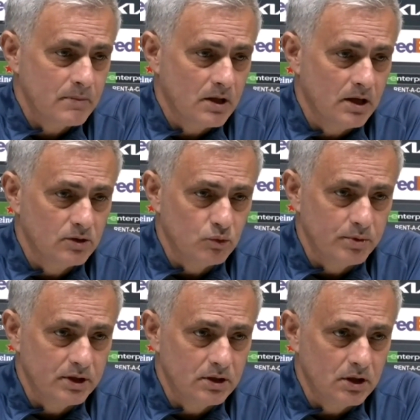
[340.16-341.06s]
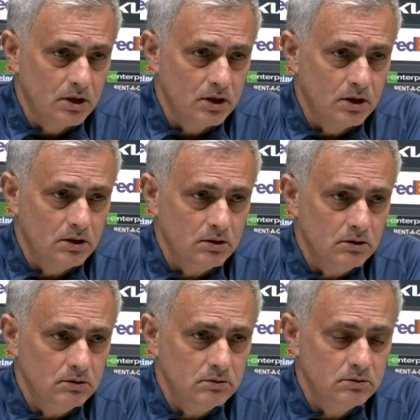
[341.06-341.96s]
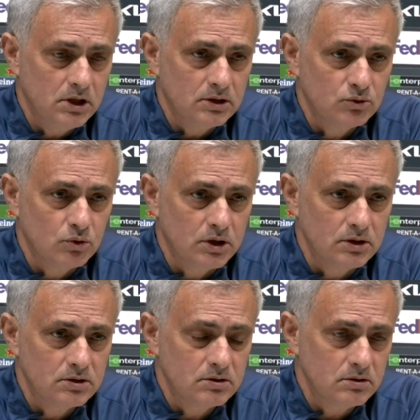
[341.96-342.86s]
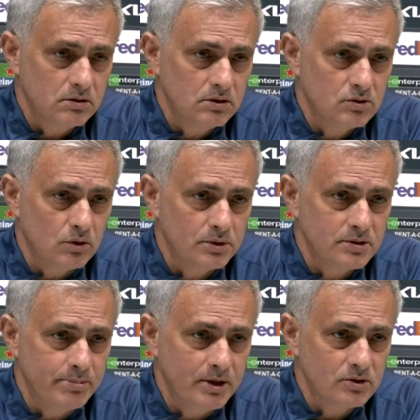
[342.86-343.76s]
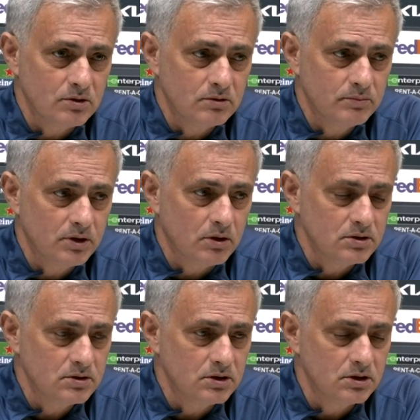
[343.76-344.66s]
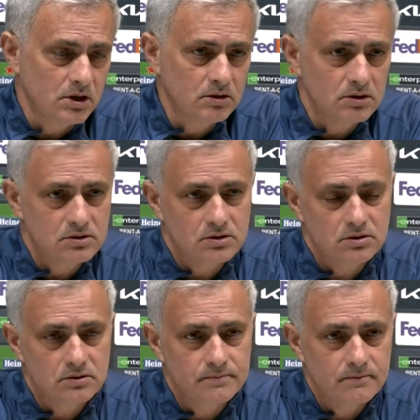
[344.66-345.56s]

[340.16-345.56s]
and to bring uh, the other two kids is always a pleasure because in the end is